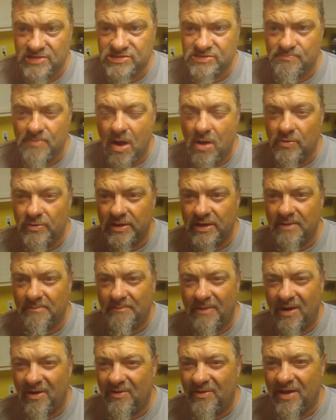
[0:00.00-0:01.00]
smoking and
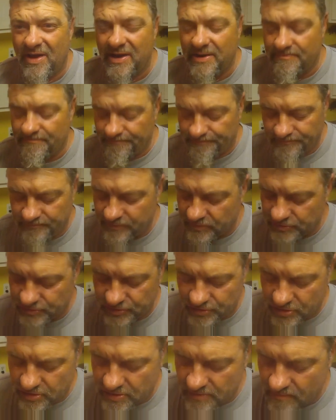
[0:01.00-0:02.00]
marinate for
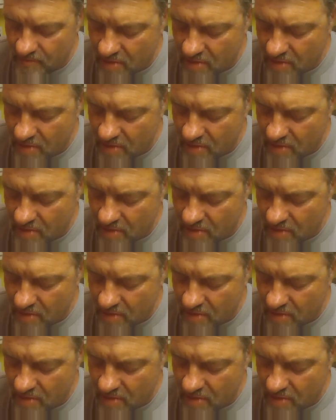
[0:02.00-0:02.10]
sure,